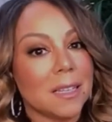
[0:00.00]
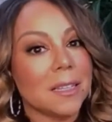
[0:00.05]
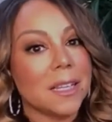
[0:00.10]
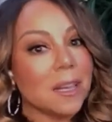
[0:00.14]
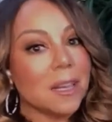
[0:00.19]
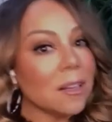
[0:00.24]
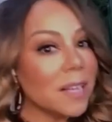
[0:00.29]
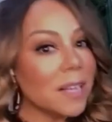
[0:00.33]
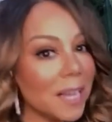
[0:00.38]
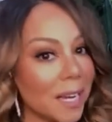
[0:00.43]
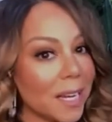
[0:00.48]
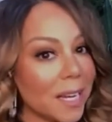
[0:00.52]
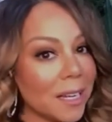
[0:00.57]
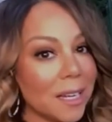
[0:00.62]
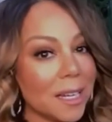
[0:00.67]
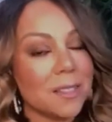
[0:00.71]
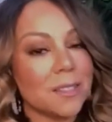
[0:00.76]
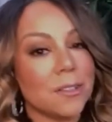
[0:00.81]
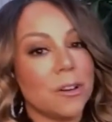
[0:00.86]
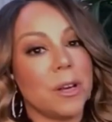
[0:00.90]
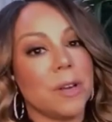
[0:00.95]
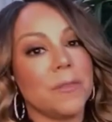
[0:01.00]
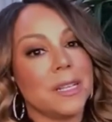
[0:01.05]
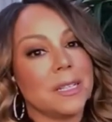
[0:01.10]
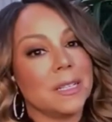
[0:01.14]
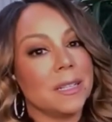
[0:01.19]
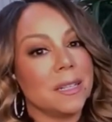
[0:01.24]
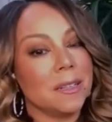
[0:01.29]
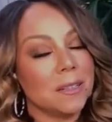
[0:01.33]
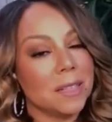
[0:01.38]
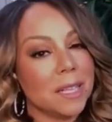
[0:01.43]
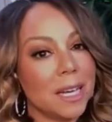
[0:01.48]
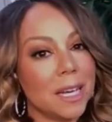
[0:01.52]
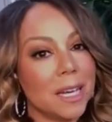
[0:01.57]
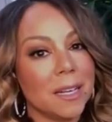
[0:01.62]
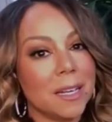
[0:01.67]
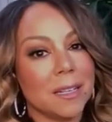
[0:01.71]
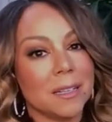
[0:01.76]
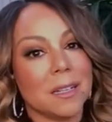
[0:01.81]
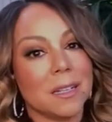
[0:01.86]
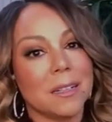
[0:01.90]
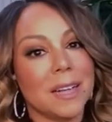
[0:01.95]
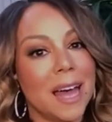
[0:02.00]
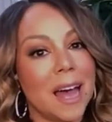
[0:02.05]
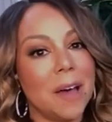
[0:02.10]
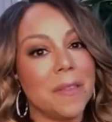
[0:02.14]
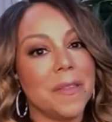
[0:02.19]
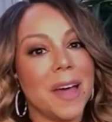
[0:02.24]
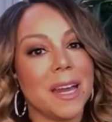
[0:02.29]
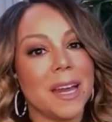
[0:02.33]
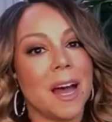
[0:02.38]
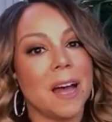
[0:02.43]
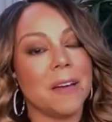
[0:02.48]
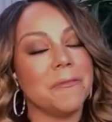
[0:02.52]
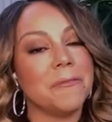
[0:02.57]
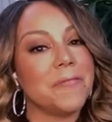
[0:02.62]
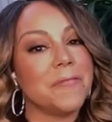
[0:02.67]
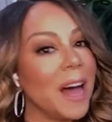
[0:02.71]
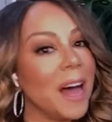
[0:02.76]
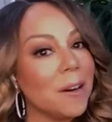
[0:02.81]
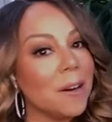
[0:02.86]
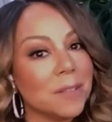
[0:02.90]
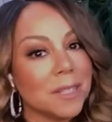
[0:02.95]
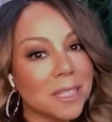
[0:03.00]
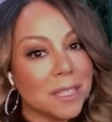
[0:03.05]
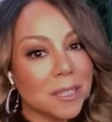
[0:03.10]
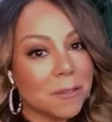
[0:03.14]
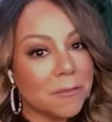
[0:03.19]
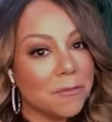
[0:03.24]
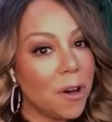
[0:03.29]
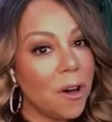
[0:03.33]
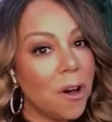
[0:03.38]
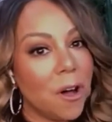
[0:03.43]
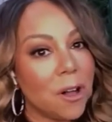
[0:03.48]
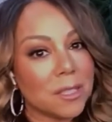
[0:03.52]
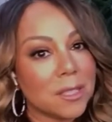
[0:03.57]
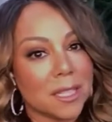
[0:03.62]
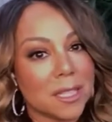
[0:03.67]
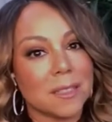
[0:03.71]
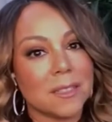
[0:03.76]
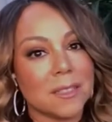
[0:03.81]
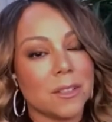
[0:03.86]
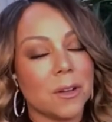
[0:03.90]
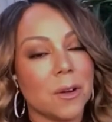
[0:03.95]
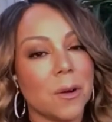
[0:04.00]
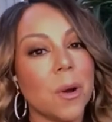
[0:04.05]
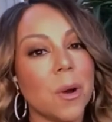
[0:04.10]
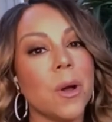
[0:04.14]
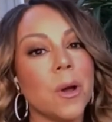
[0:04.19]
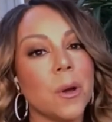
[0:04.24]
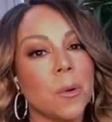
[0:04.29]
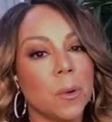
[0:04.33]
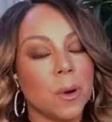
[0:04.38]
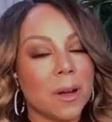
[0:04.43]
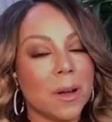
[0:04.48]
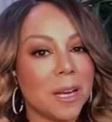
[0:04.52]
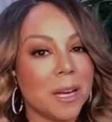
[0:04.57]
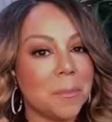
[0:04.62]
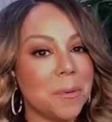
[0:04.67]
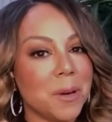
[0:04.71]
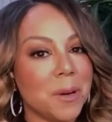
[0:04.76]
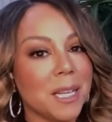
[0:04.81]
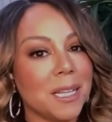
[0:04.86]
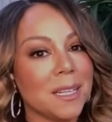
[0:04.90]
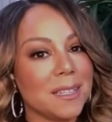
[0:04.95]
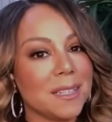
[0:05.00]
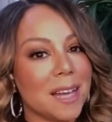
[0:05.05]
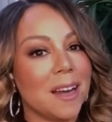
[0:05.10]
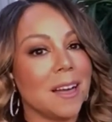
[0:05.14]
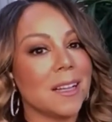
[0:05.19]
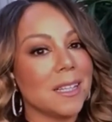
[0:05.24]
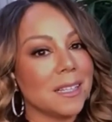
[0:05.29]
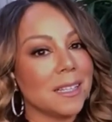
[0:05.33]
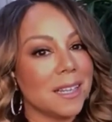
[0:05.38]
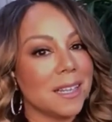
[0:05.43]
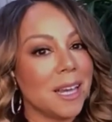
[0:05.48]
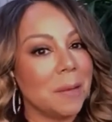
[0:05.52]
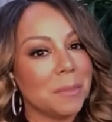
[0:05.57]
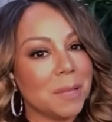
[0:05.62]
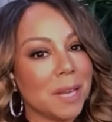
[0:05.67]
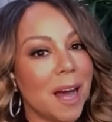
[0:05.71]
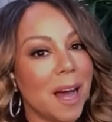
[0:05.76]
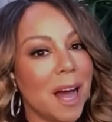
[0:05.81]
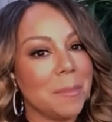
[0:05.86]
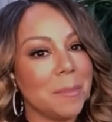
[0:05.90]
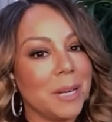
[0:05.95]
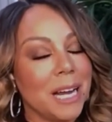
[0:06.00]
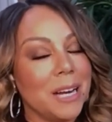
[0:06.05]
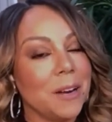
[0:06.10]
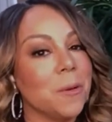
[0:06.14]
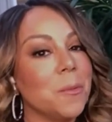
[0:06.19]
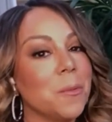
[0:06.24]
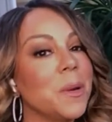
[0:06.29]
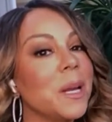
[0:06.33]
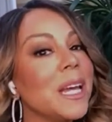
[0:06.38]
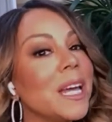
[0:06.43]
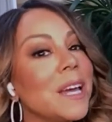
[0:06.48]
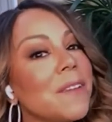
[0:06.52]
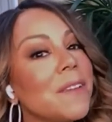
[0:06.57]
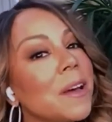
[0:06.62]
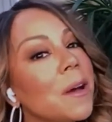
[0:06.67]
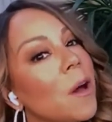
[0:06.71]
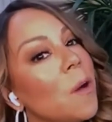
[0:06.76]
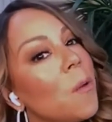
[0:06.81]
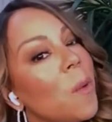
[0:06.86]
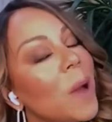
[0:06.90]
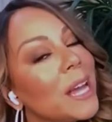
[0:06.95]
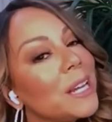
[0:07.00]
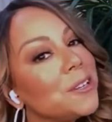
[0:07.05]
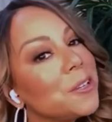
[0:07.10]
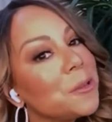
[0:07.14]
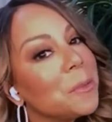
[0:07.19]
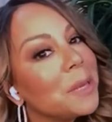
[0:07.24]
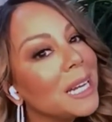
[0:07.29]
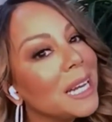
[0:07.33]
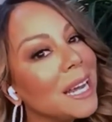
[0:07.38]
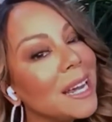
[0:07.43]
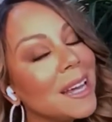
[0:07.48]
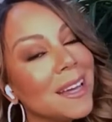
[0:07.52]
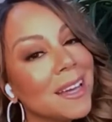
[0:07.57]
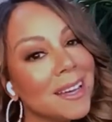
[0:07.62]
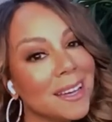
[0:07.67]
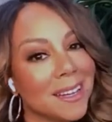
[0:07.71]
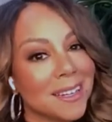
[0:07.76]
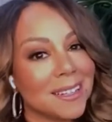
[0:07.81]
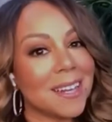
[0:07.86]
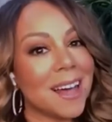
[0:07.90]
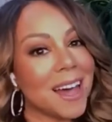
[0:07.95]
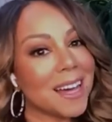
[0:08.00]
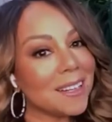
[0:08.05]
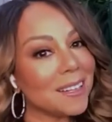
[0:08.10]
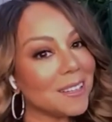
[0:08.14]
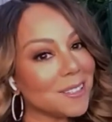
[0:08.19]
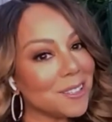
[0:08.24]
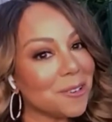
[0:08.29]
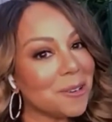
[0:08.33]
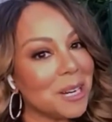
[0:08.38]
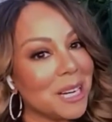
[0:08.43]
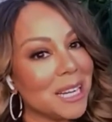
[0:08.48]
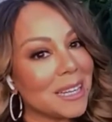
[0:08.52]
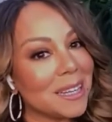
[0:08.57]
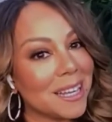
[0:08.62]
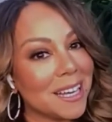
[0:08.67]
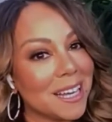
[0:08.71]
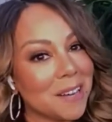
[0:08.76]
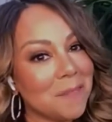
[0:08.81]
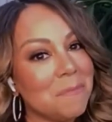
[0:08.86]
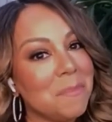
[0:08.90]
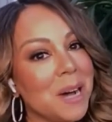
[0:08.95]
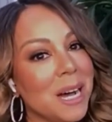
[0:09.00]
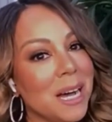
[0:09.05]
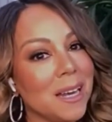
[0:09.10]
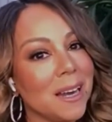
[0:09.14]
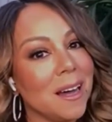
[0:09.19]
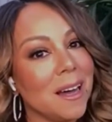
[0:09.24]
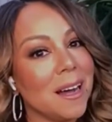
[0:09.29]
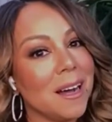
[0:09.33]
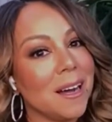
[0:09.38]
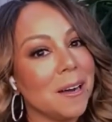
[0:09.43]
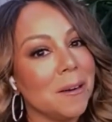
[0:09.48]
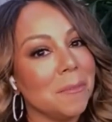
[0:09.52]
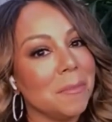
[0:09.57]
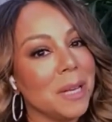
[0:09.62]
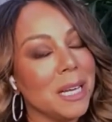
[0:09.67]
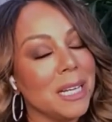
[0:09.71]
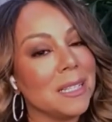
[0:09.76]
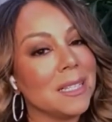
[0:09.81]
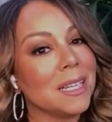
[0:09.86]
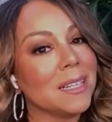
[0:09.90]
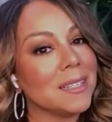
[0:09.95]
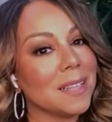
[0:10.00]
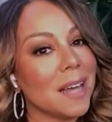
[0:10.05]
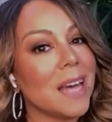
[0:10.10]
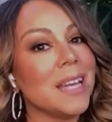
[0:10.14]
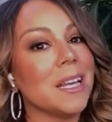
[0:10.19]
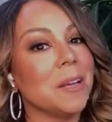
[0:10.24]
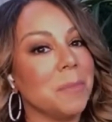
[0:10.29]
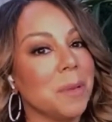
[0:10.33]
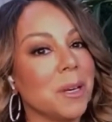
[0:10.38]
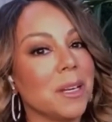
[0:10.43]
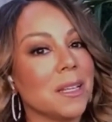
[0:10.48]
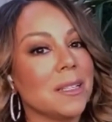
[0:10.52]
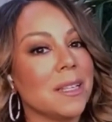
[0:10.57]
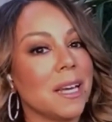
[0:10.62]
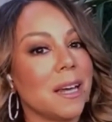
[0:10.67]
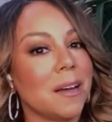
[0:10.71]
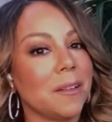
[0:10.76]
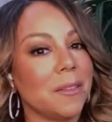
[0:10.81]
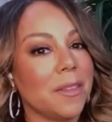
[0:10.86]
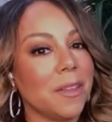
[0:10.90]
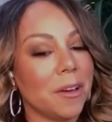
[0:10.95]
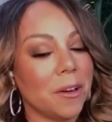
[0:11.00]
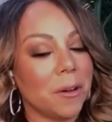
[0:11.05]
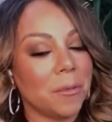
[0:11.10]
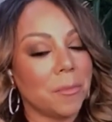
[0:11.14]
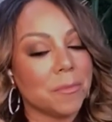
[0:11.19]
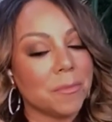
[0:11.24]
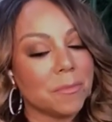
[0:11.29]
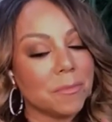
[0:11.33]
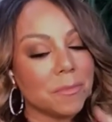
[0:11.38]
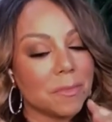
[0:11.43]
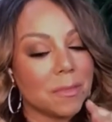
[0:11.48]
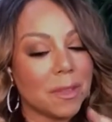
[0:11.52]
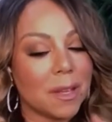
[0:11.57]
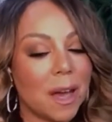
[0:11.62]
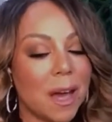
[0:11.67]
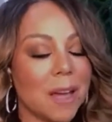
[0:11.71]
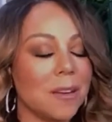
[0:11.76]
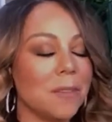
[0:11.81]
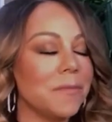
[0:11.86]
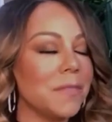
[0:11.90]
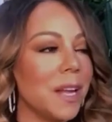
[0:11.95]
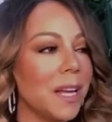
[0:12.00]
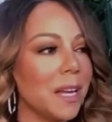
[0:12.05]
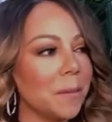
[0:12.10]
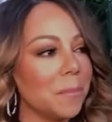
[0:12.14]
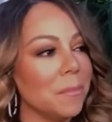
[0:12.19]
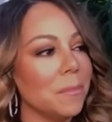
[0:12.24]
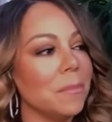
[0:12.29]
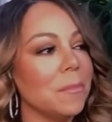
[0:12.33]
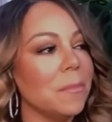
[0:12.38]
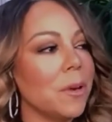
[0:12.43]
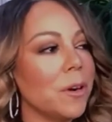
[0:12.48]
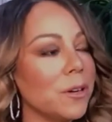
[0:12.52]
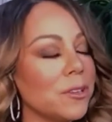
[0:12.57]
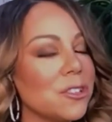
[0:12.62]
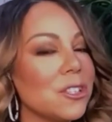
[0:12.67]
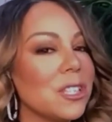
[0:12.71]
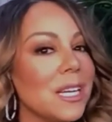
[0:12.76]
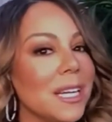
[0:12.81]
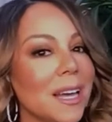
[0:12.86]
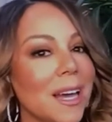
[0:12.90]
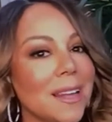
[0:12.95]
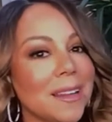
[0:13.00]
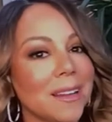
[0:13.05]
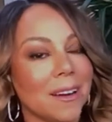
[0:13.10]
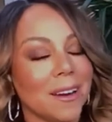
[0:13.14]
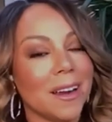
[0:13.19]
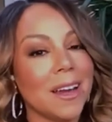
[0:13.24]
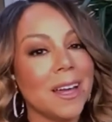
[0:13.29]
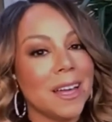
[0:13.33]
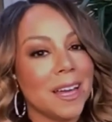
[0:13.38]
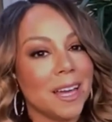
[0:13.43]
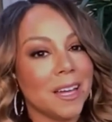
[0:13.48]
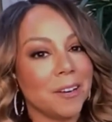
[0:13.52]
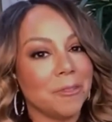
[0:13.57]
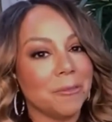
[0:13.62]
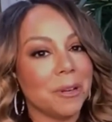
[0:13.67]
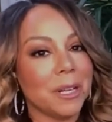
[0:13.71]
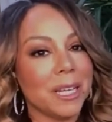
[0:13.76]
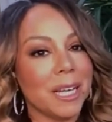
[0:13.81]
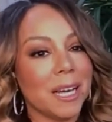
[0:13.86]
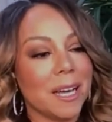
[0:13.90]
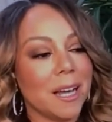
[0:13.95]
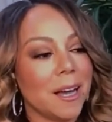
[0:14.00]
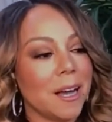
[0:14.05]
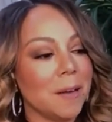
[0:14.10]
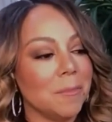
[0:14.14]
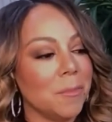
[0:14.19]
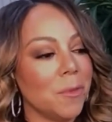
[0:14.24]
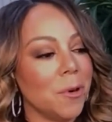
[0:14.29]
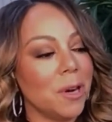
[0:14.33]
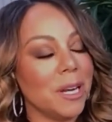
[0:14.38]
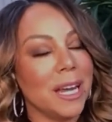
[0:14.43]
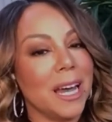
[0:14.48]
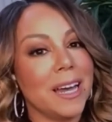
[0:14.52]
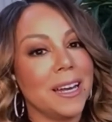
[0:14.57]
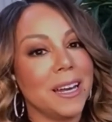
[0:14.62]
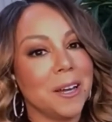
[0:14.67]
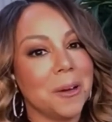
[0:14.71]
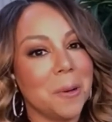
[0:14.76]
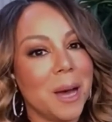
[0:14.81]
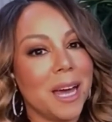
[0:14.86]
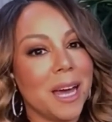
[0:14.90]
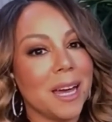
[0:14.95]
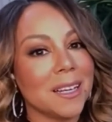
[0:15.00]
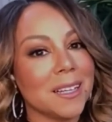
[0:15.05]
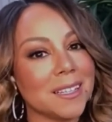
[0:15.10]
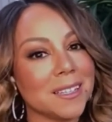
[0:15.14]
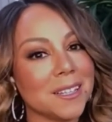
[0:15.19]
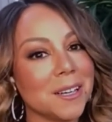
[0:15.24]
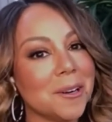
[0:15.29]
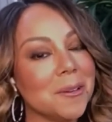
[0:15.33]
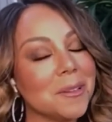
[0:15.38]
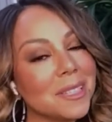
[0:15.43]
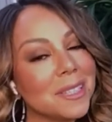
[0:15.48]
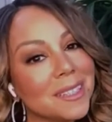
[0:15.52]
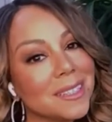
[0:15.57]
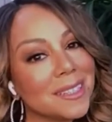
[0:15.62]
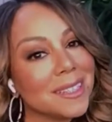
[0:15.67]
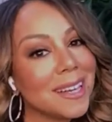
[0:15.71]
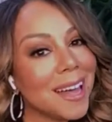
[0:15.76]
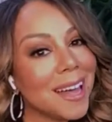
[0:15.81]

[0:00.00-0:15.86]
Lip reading: little kid, like starting as a little kid until now, that I found in the vault. And so we're kind of putting this out at the same time. And I don't want to give away too many titles or anything, but it's exciting because they're kind of like merged together in a really organic way. So.